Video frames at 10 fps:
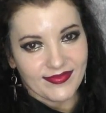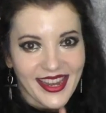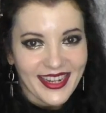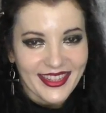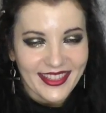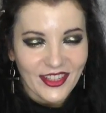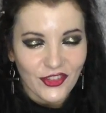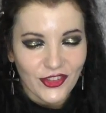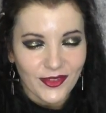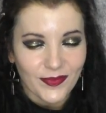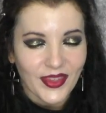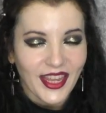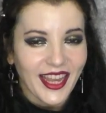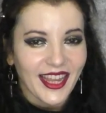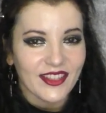In addition,
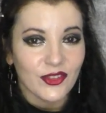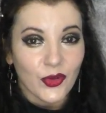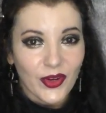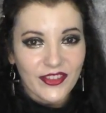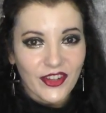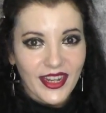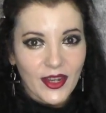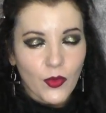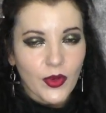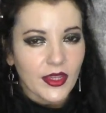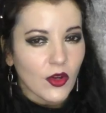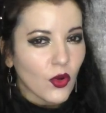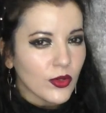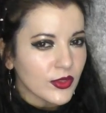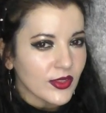in Druidry we
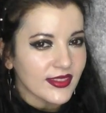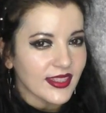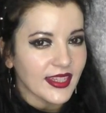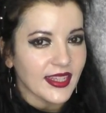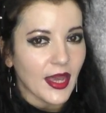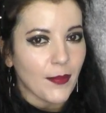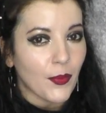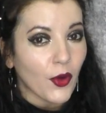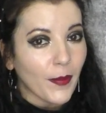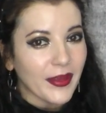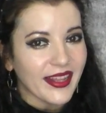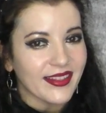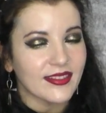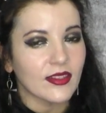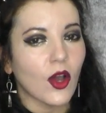also see a
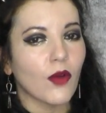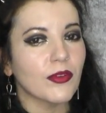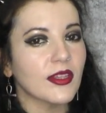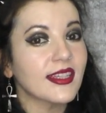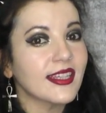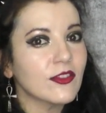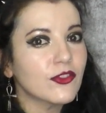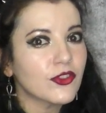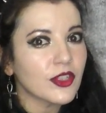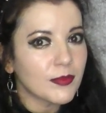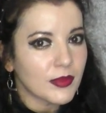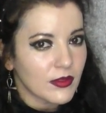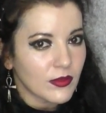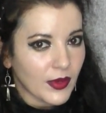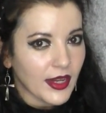prominence of kinship
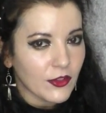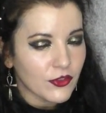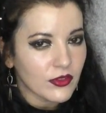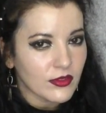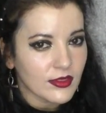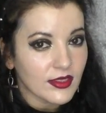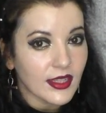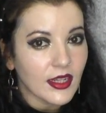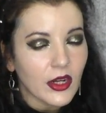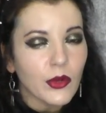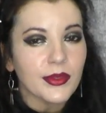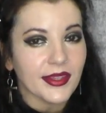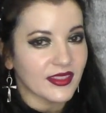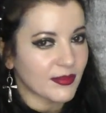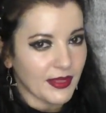relations,
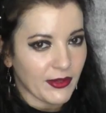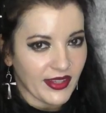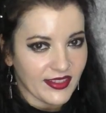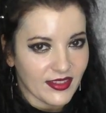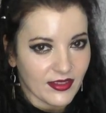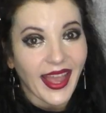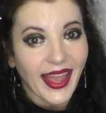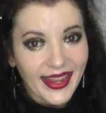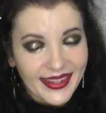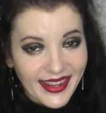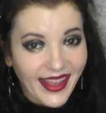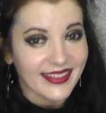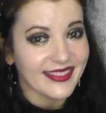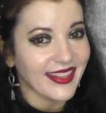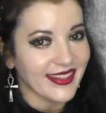including spirits, and
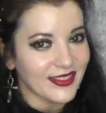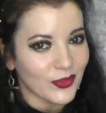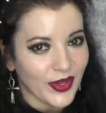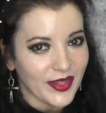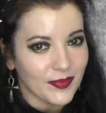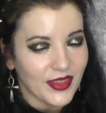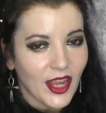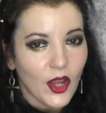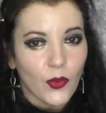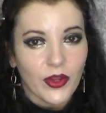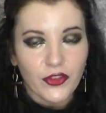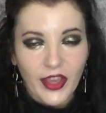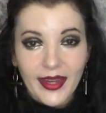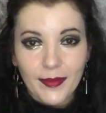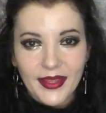ancestry, which
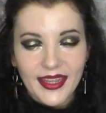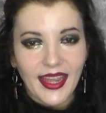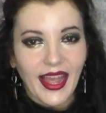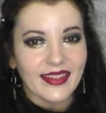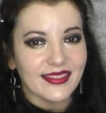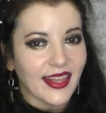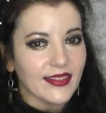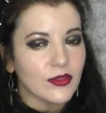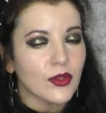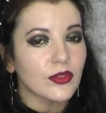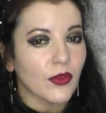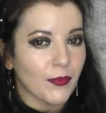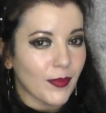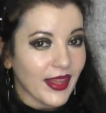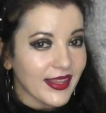can be ancestors
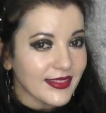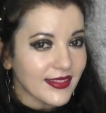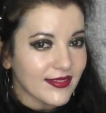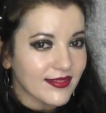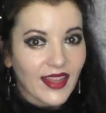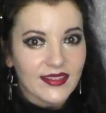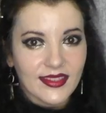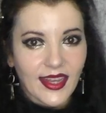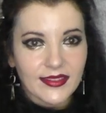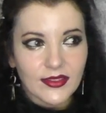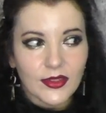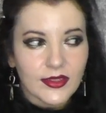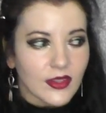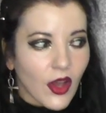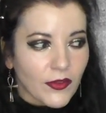of blood,
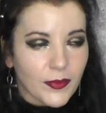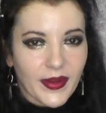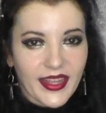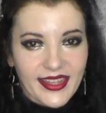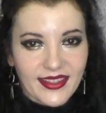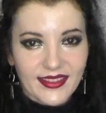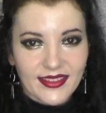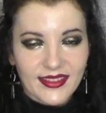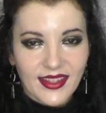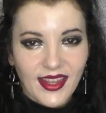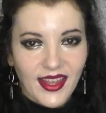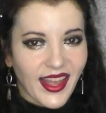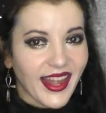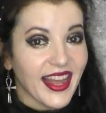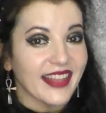ancestors of place,
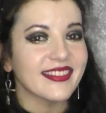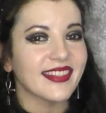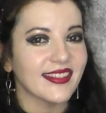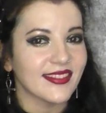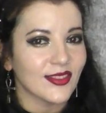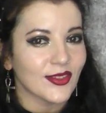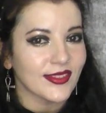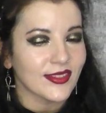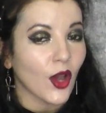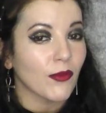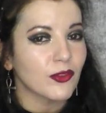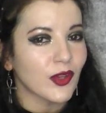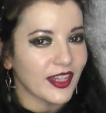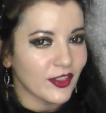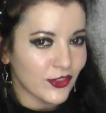and ancestors of
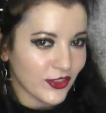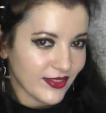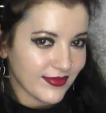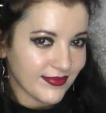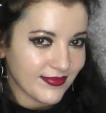tradition.